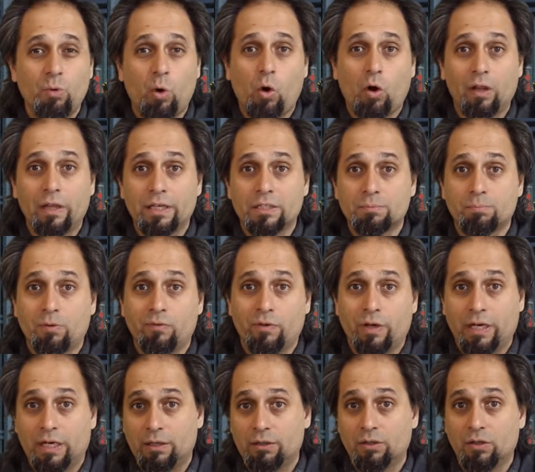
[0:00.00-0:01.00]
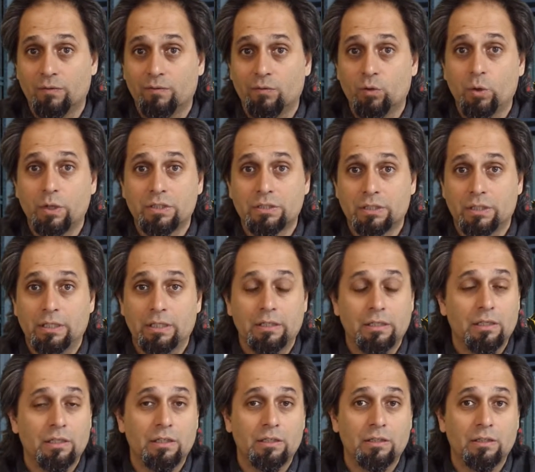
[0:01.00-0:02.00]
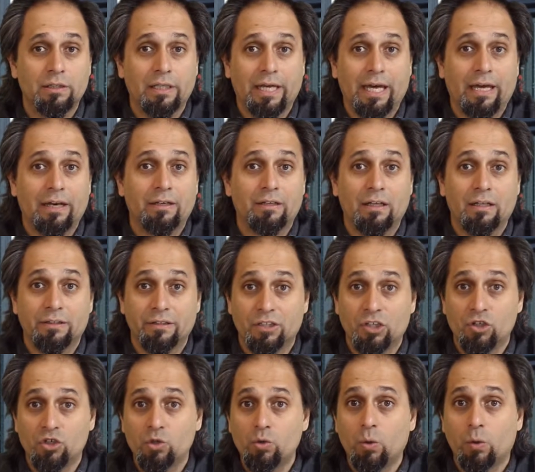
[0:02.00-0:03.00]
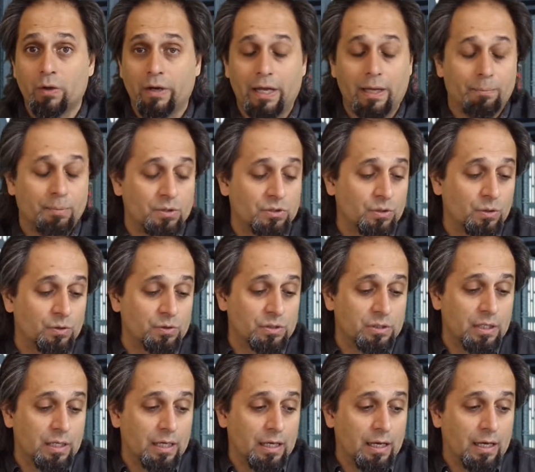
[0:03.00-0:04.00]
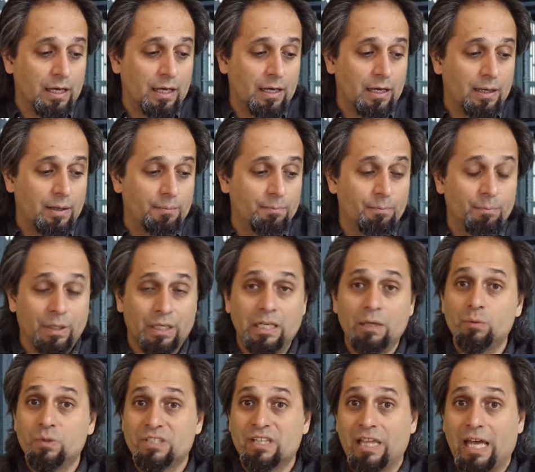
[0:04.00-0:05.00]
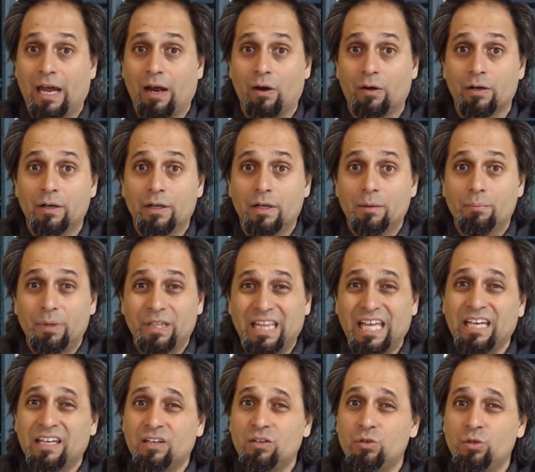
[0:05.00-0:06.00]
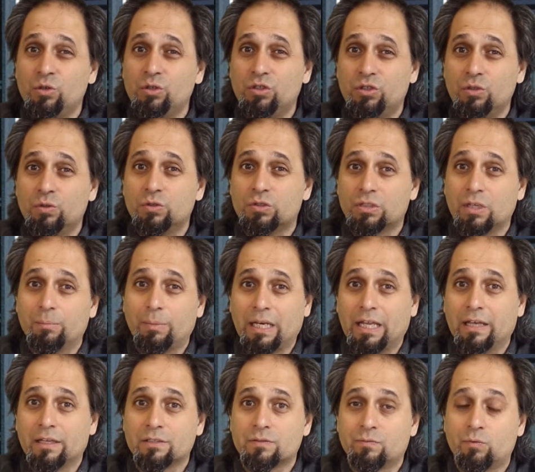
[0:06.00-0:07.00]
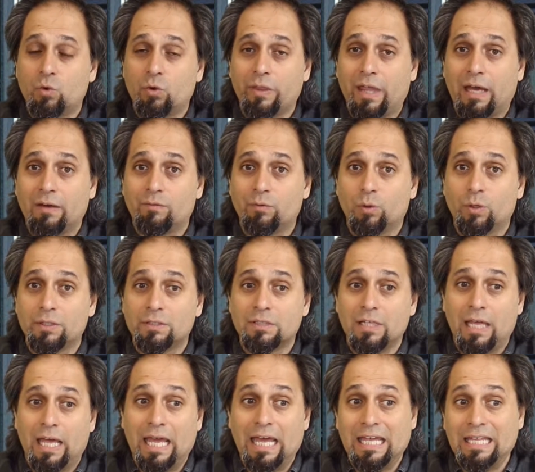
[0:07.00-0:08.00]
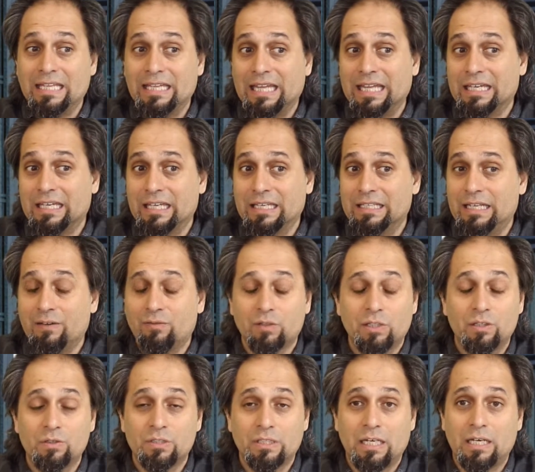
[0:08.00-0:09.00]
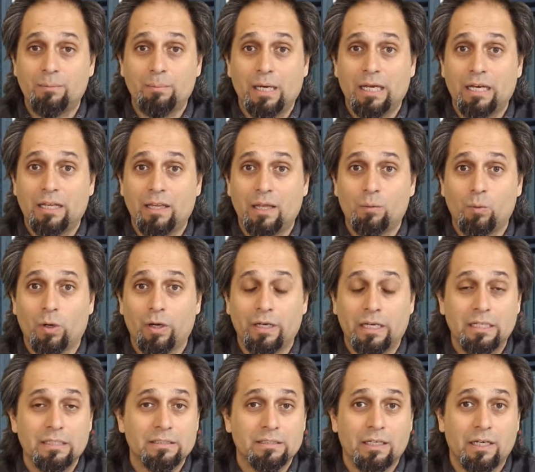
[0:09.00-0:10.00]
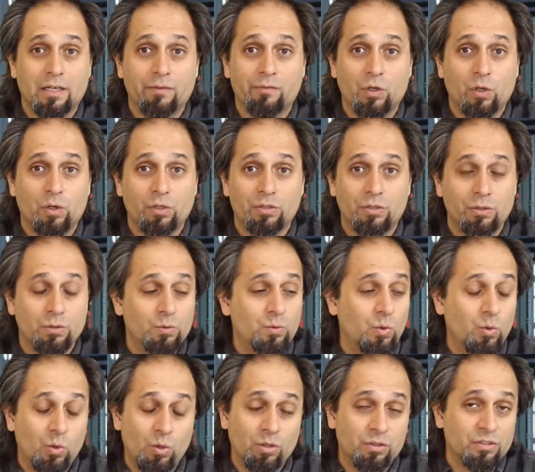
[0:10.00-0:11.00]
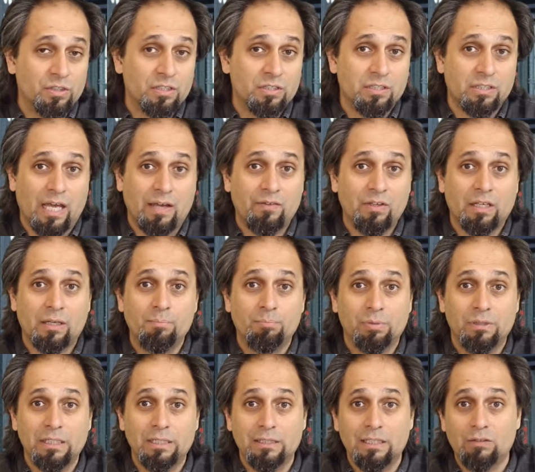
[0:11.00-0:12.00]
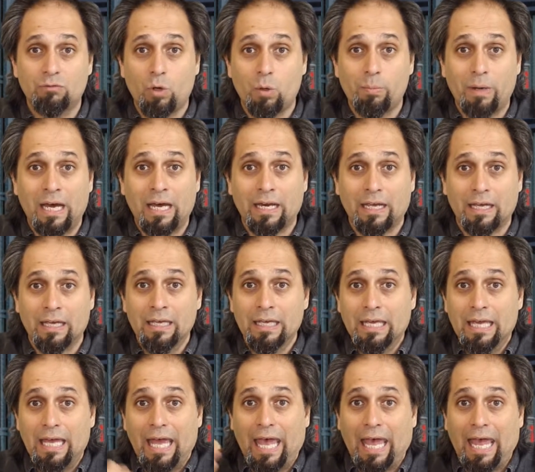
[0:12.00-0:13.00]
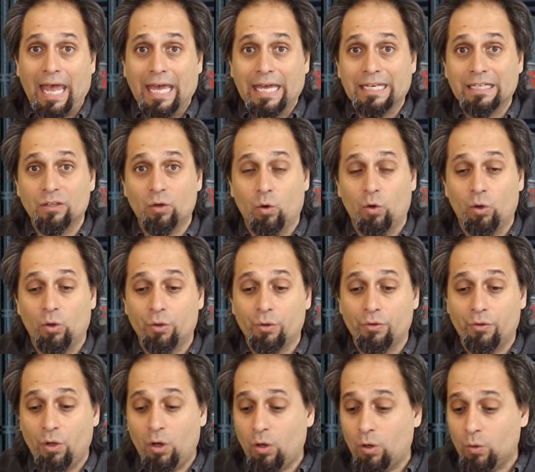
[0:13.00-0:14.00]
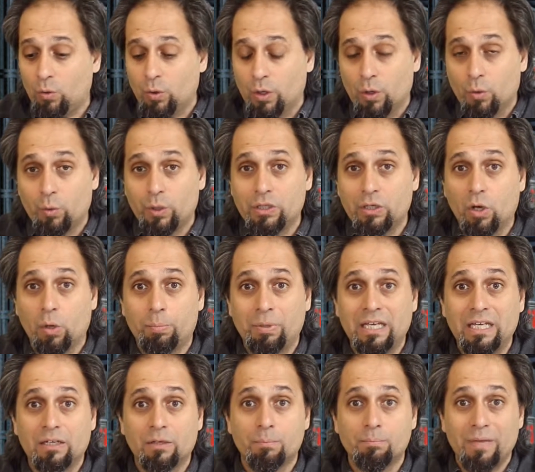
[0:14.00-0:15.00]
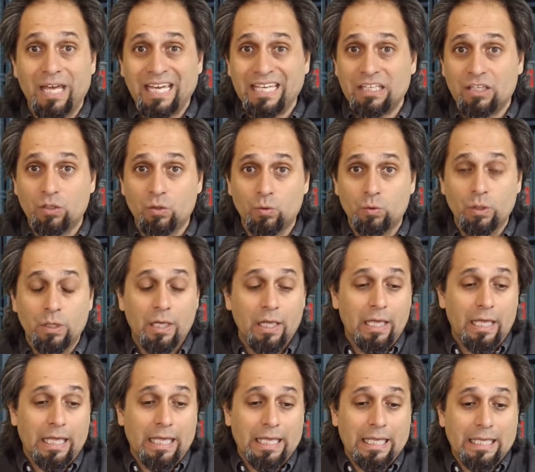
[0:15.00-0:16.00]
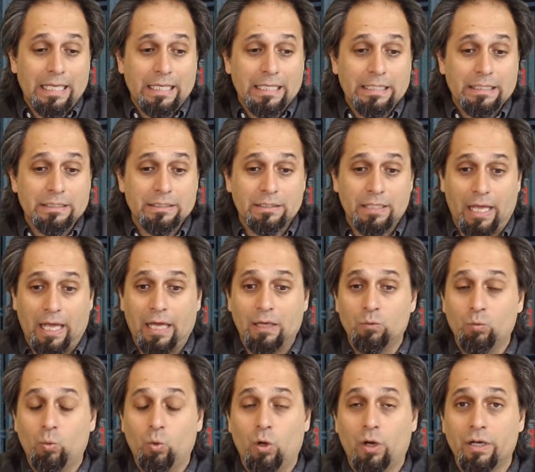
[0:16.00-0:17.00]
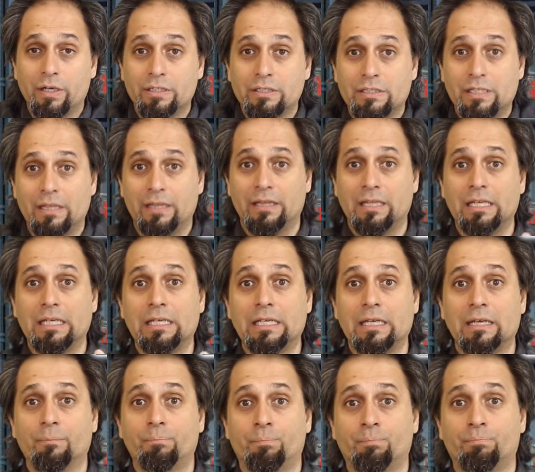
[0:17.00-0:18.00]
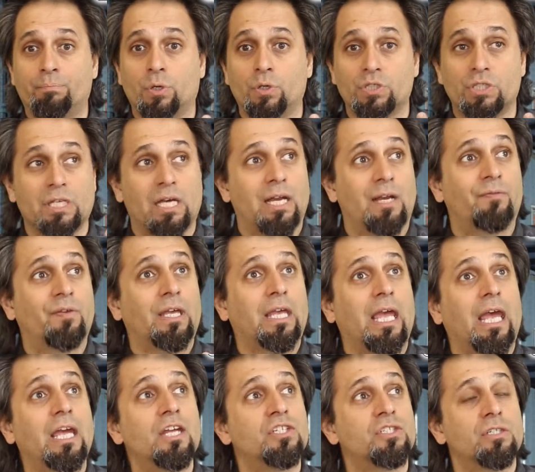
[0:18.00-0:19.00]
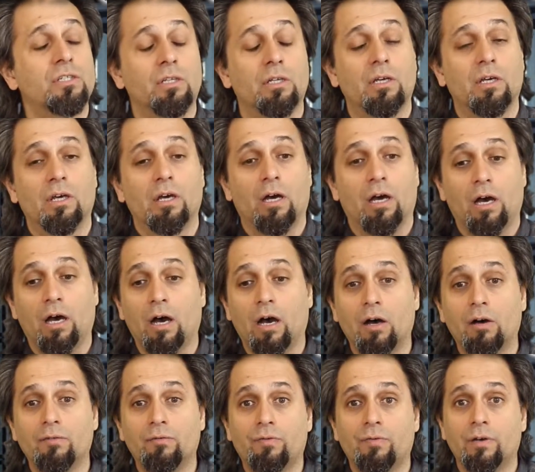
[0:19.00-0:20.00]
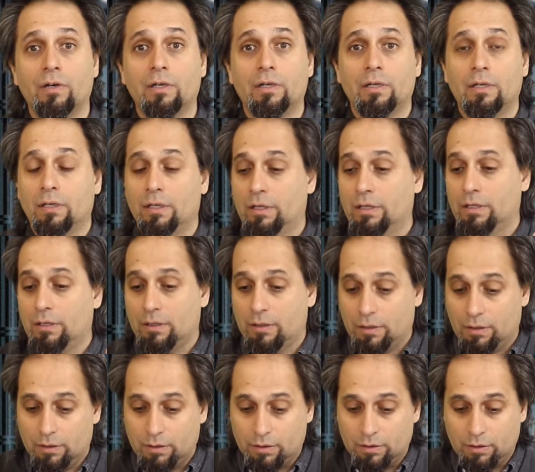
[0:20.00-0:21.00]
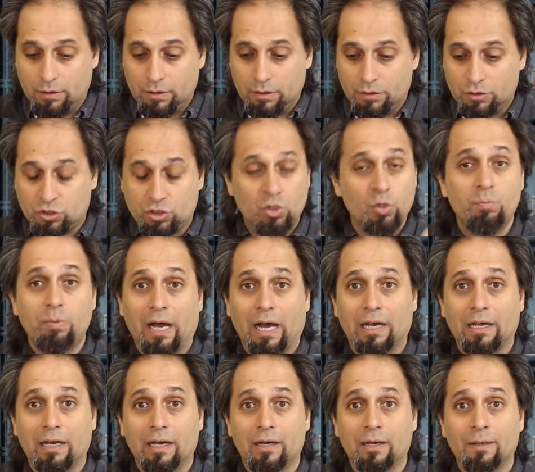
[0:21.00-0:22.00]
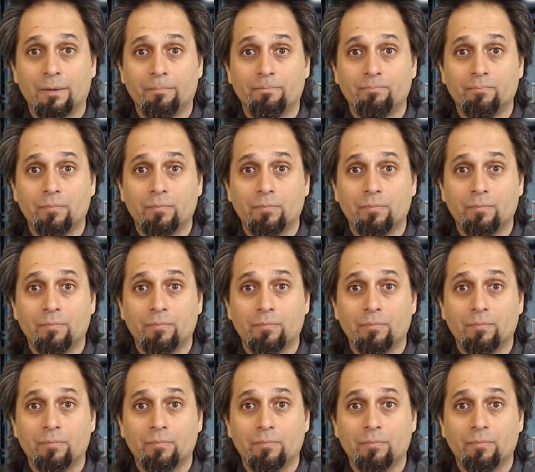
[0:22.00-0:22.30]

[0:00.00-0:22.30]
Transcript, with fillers: more or less providing the voice in the, the, the, newer episodes, um, but he was there. But they could use somebody else for that voice, and they could definitely use anybody they want inside of an R2, or just have it completely robotic. And although we know Peter Mayhew is and was the personification of Chewbacca,